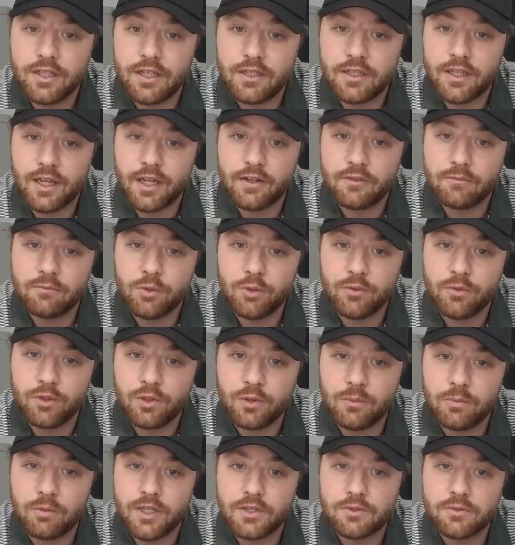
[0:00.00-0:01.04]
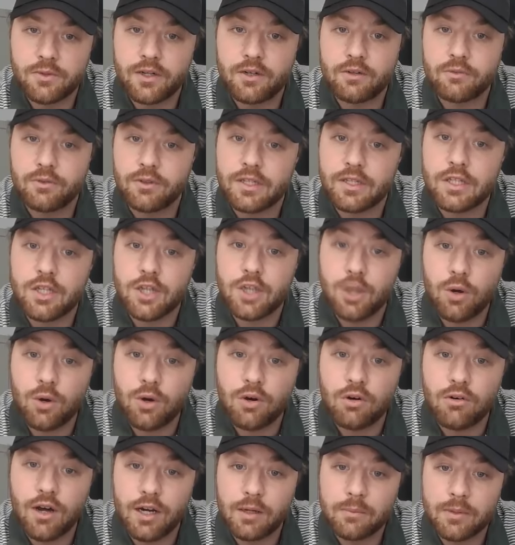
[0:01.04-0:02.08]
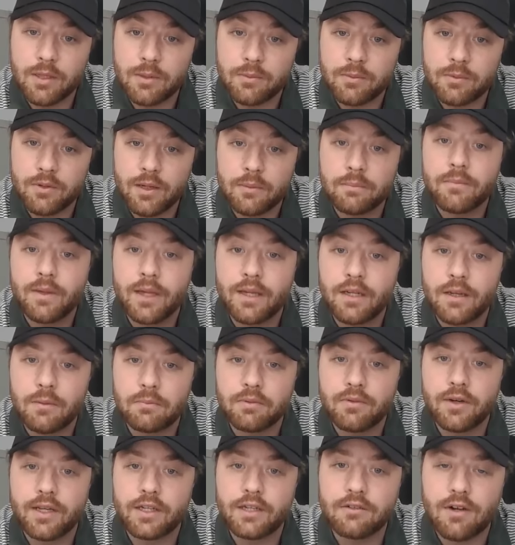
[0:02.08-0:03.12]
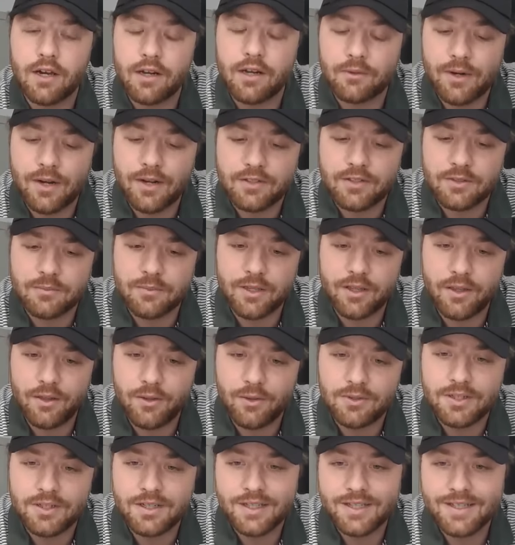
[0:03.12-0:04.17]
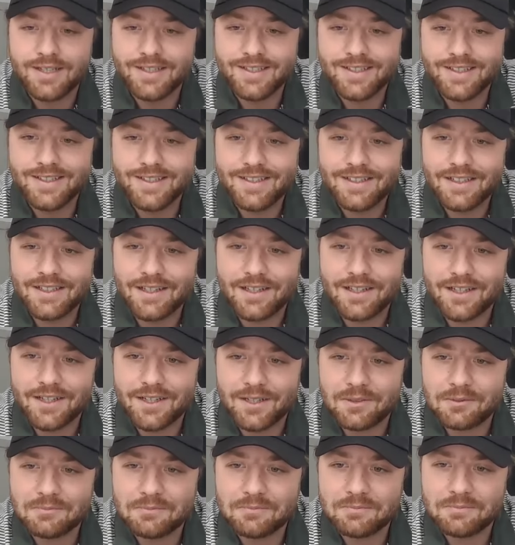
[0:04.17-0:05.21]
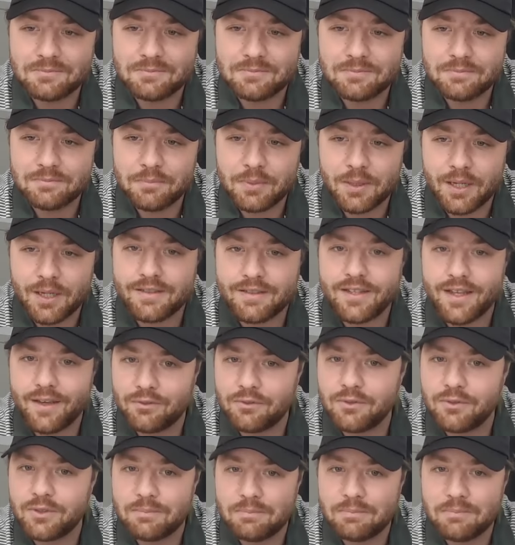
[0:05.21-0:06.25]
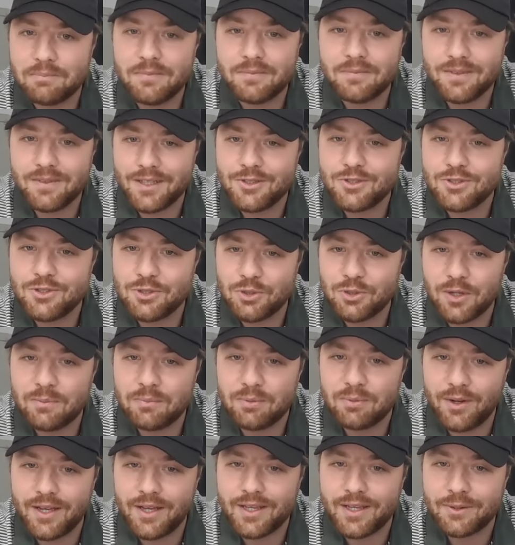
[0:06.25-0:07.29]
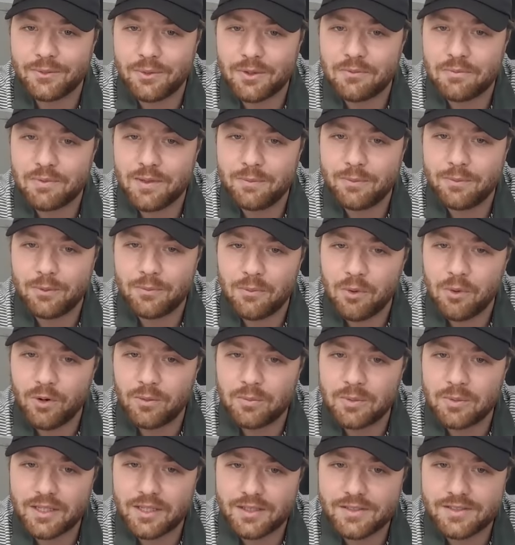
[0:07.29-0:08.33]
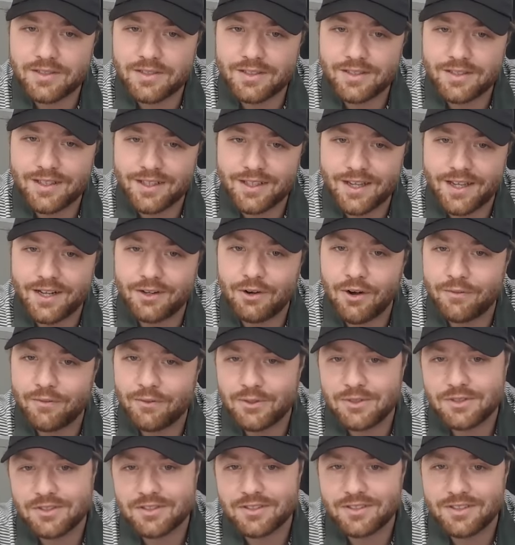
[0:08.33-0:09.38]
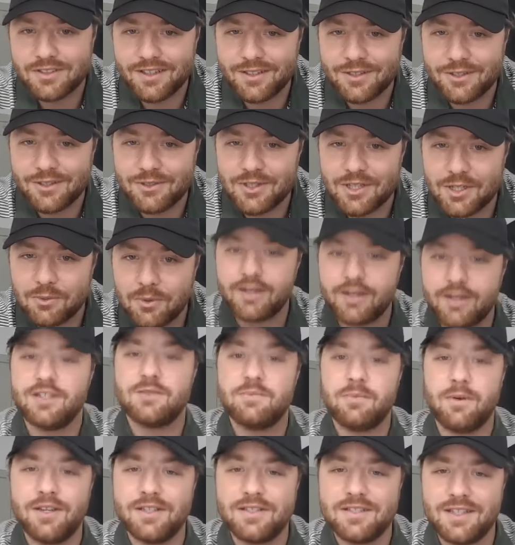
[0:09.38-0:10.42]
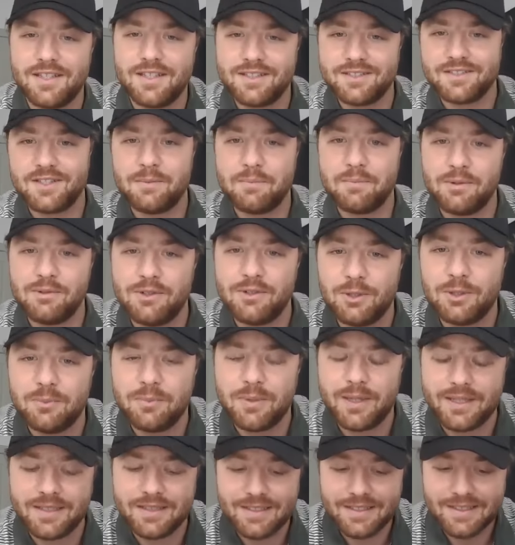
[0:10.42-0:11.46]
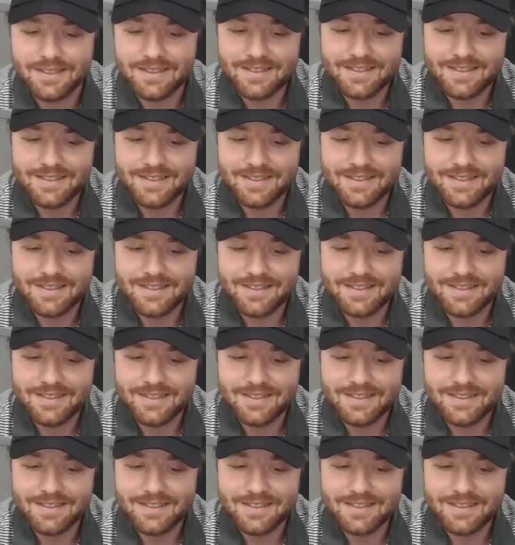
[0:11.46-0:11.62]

and kind of moving to a place where I don't really know a whole lot of people. I end up playing a lot of rounds on my own. But I definitely enjoy playing with people more because it kind of offers a unique way to spice things up a little bit.